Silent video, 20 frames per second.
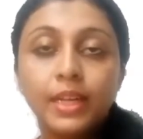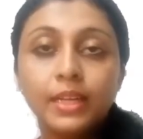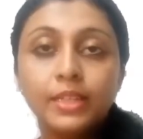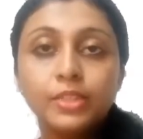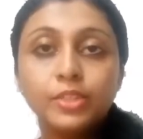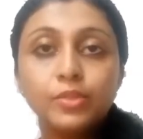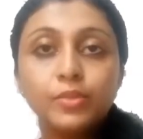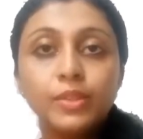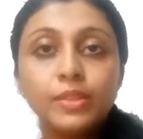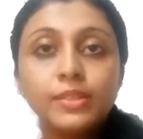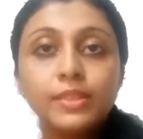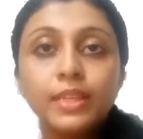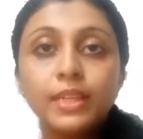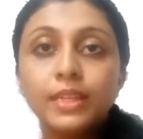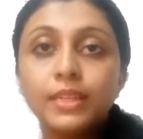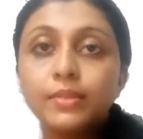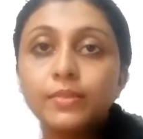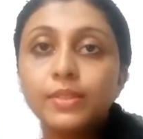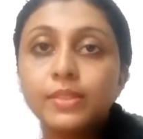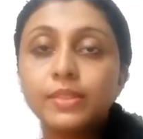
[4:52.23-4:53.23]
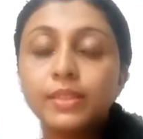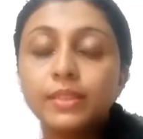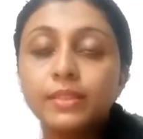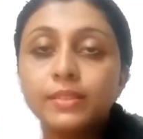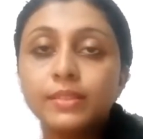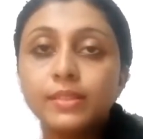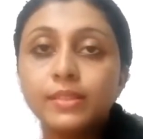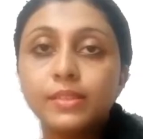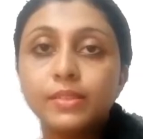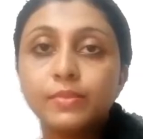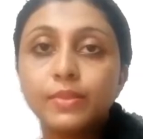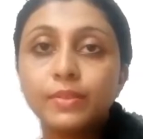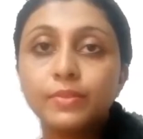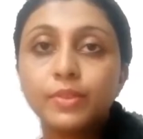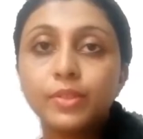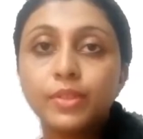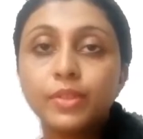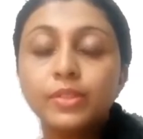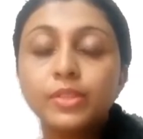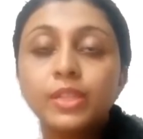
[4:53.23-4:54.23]
And towards the end of the sentence, we've
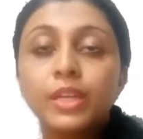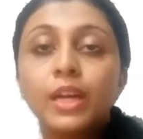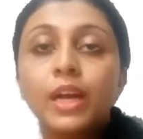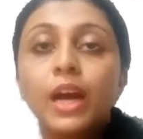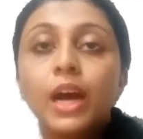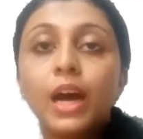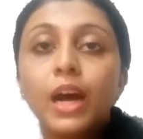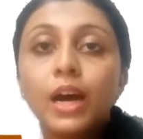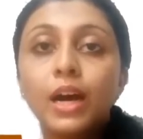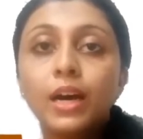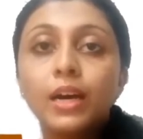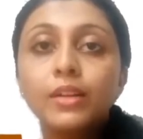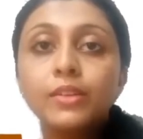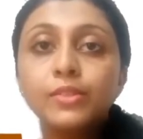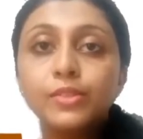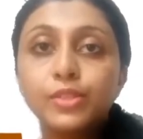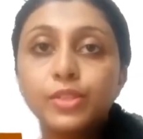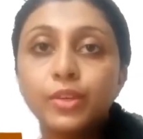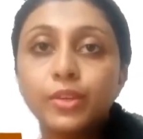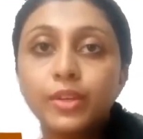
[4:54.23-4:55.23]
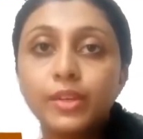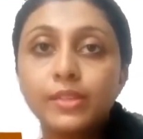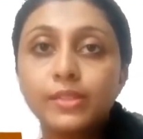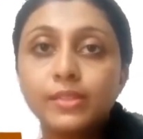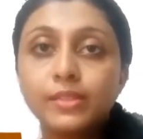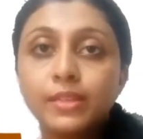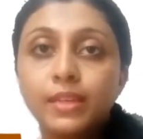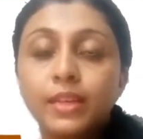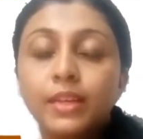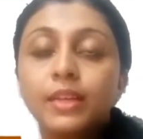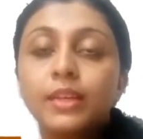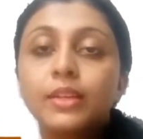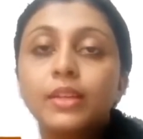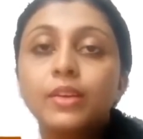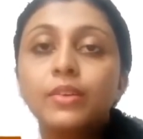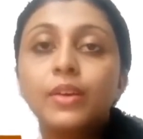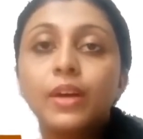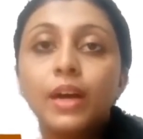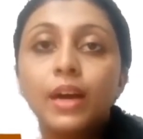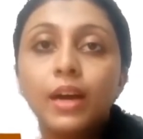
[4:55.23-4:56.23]
got our toys.
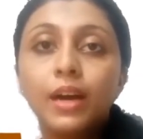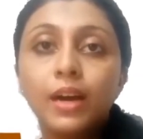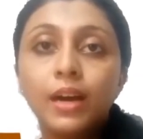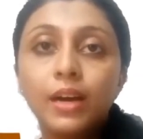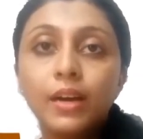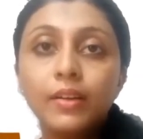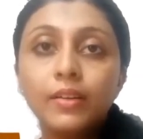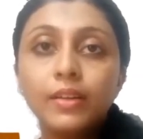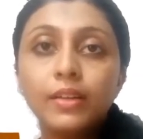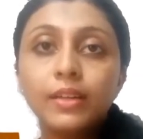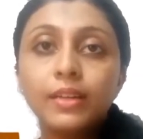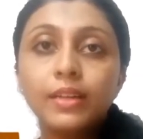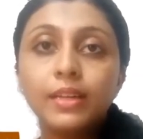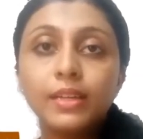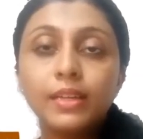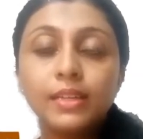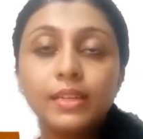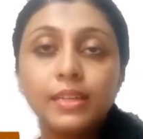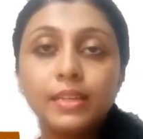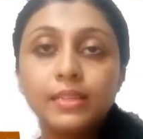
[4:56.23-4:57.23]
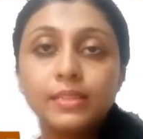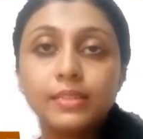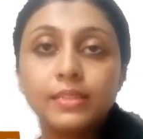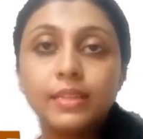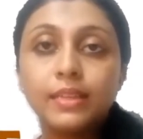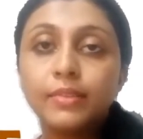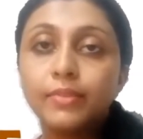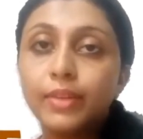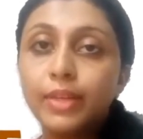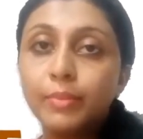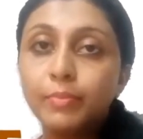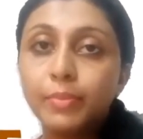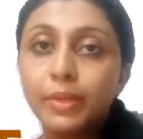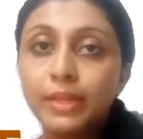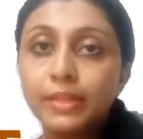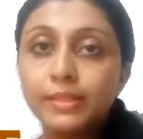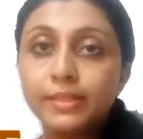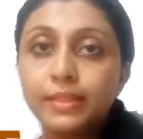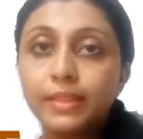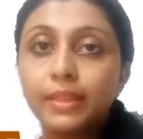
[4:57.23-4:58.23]
Now our is
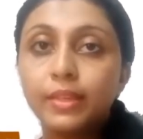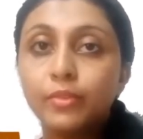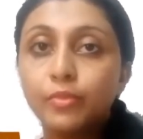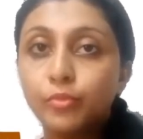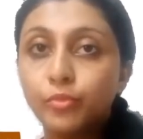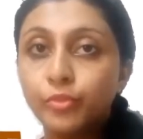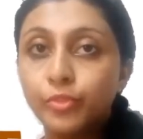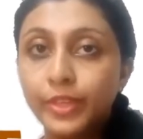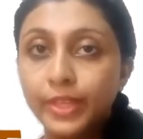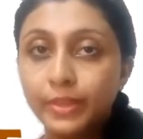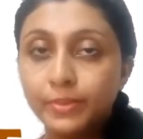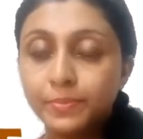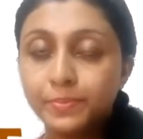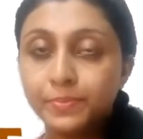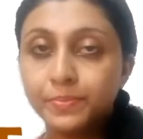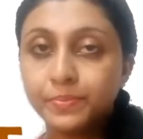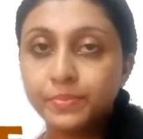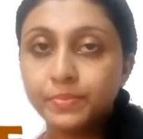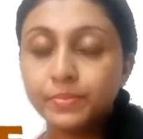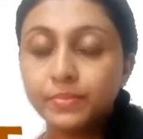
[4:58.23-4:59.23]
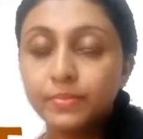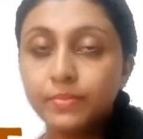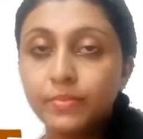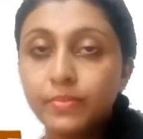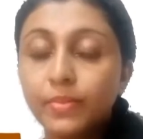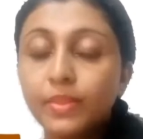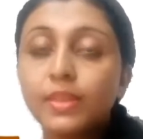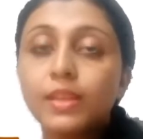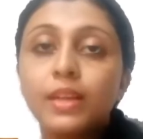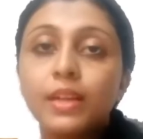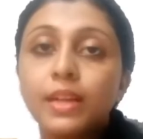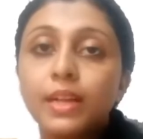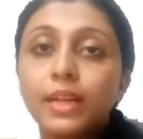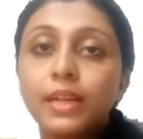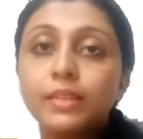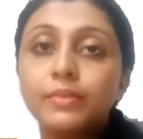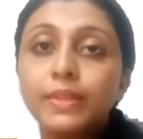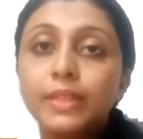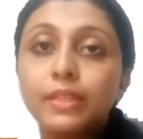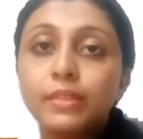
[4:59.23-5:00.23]
replacing we.
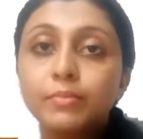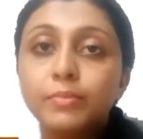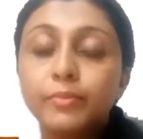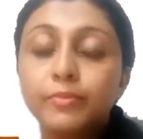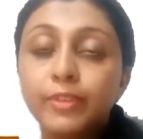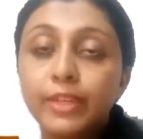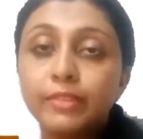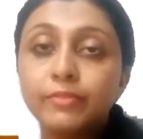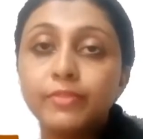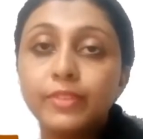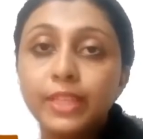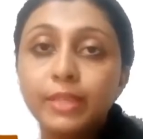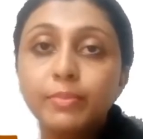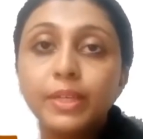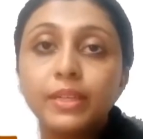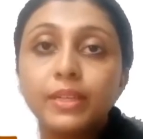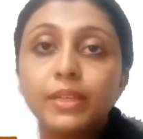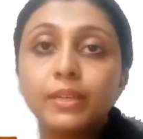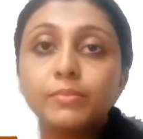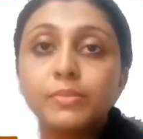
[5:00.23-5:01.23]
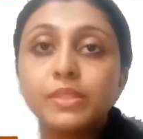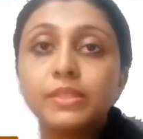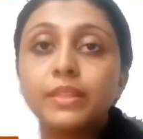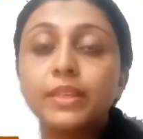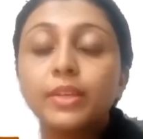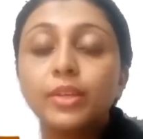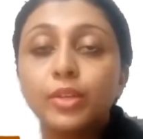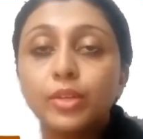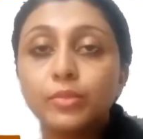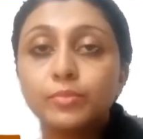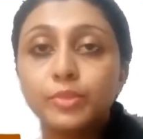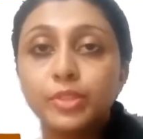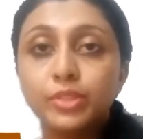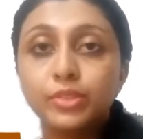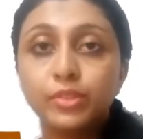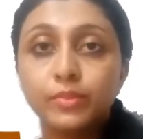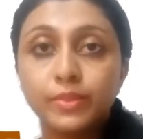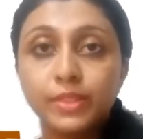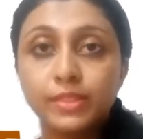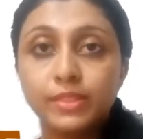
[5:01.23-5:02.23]
And when we becomes the
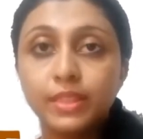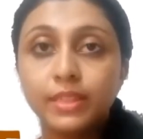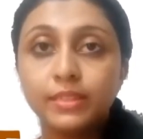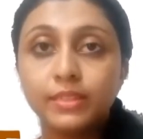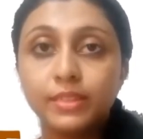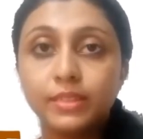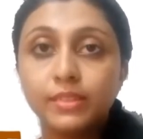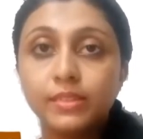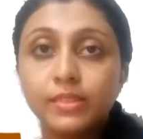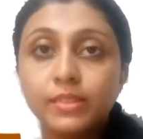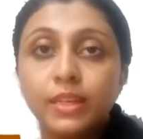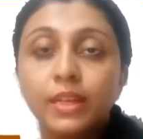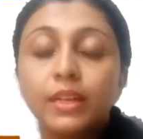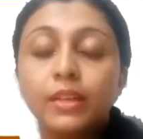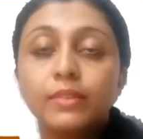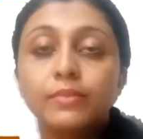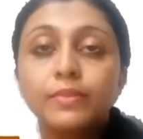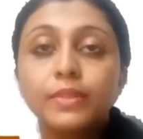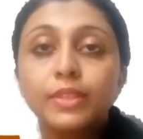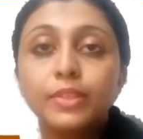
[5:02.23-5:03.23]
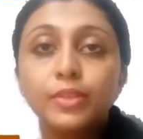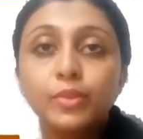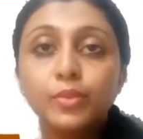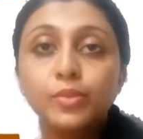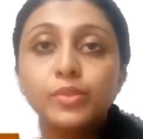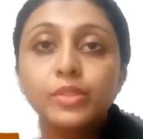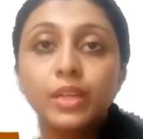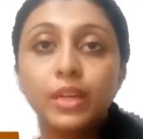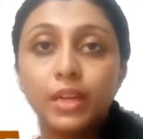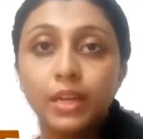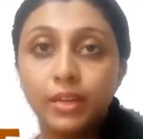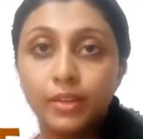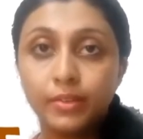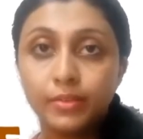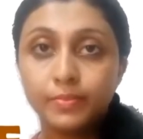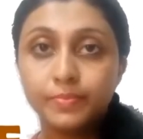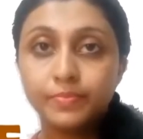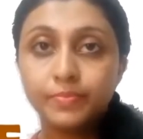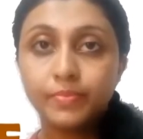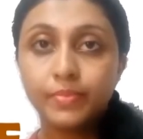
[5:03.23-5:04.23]
object of the sentence, we use our.